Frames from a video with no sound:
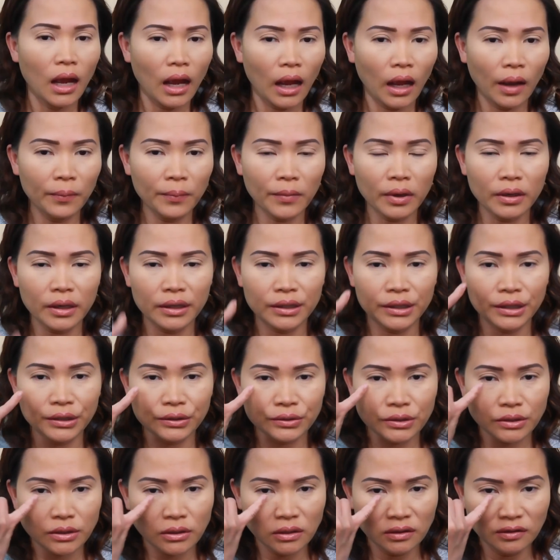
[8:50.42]
I'm gonna
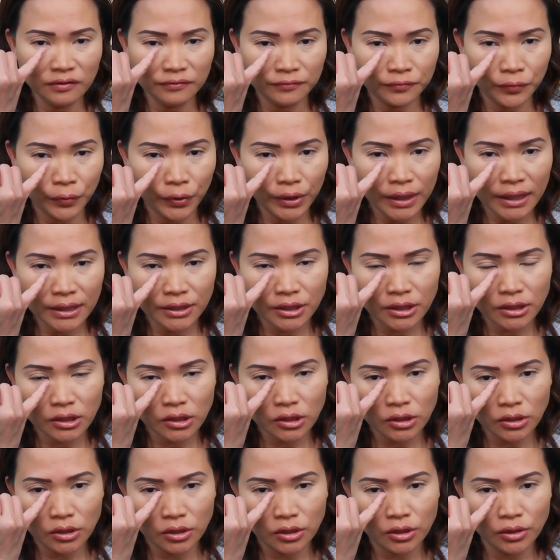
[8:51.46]
use 240
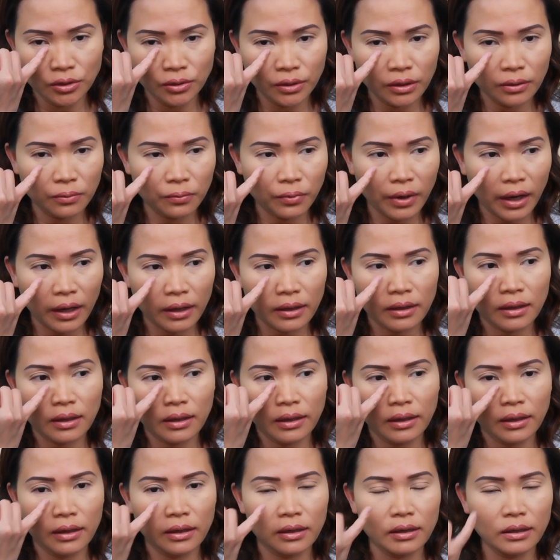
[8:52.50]
just to do it right
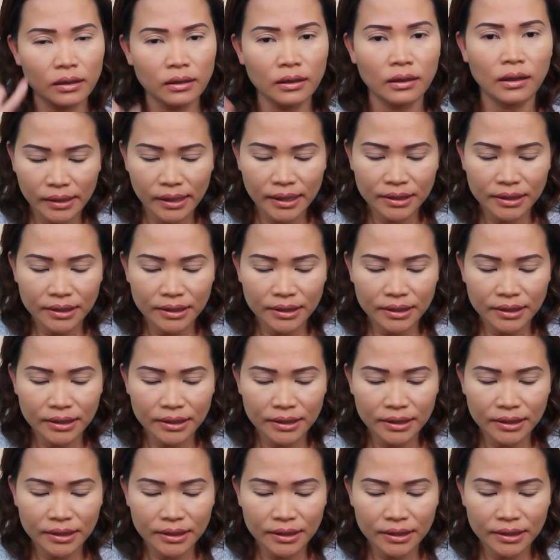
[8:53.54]
here.